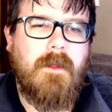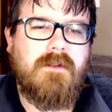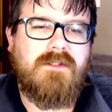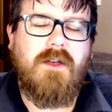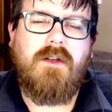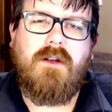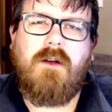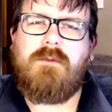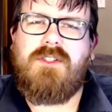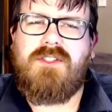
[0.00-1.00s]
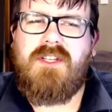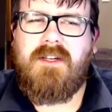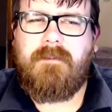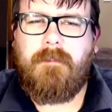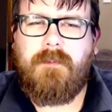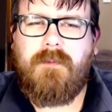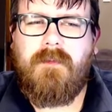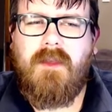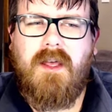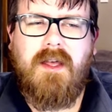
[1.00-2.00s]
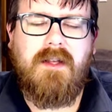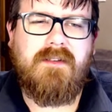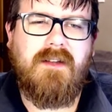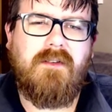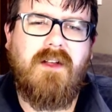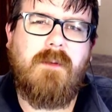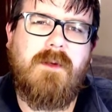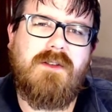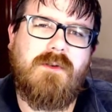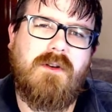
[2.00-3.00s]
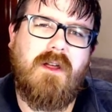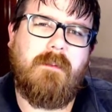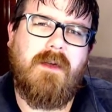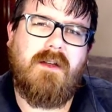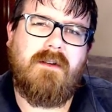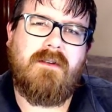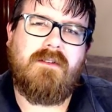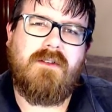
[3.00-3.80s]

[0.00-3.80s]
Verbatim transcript: So, I'm Josh King, and today I'm going to be talking about